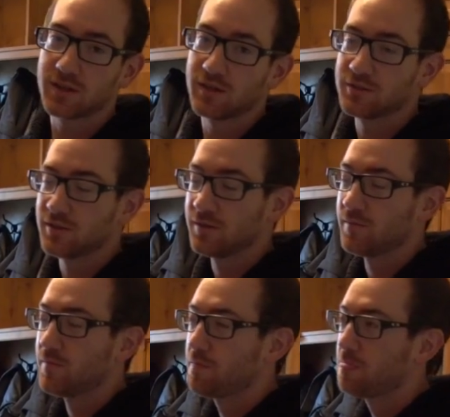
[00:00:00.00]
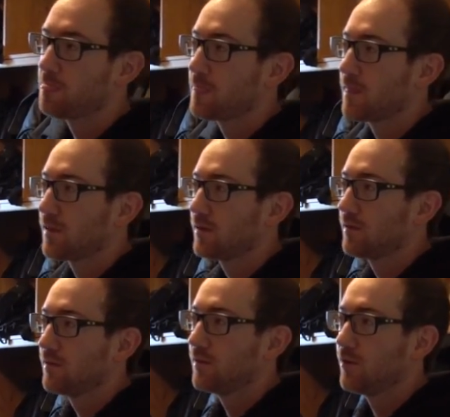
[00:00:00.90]
of ketchup,
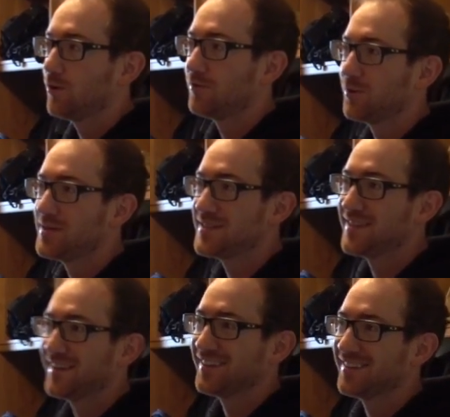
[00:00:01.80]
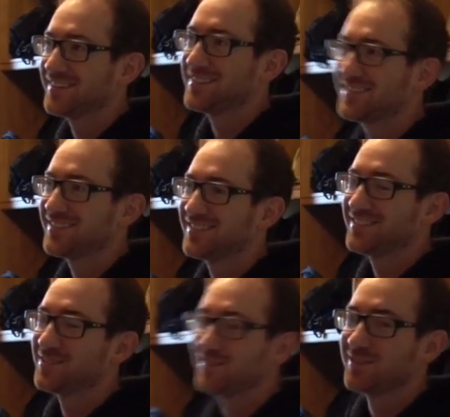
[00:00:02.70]
over easy eggs,
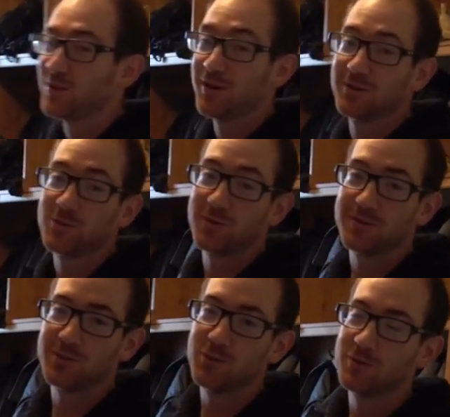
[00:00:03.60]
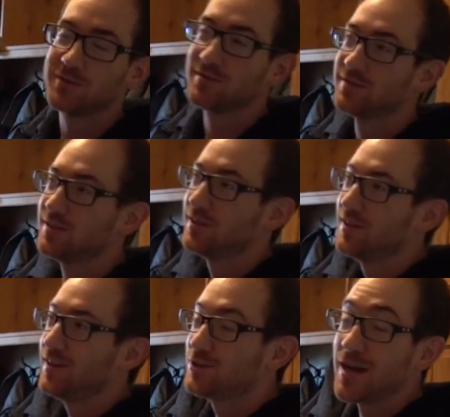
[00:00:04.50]
large orange juice,
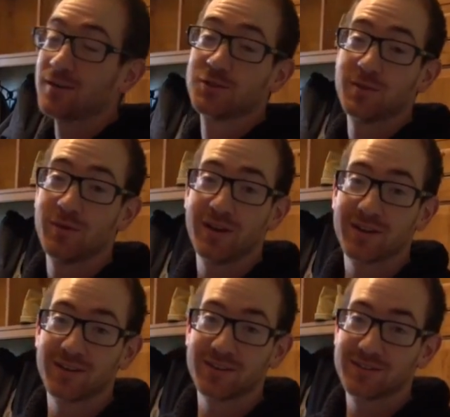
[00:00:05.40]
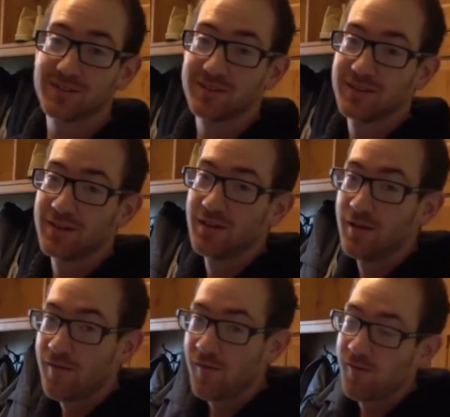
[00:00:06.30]
chocolate chip pancakes.
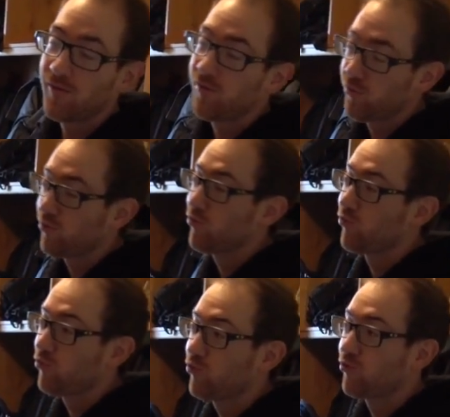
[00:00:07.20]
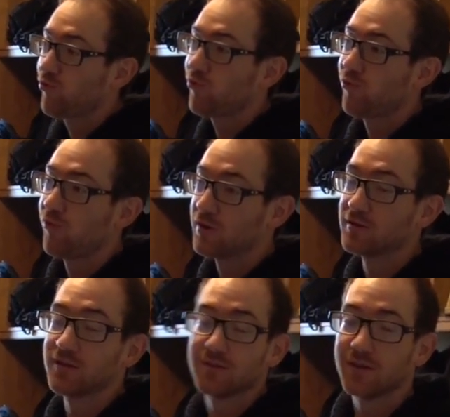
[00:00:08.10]
That's it. That's
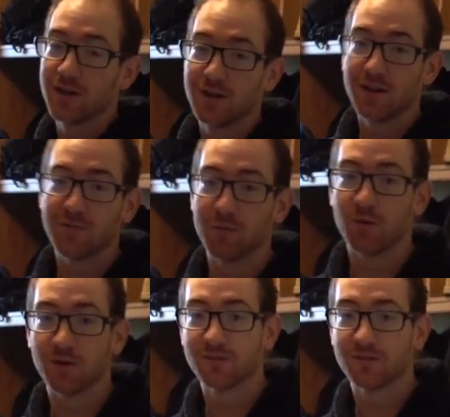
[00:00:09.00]
it. No coffee, no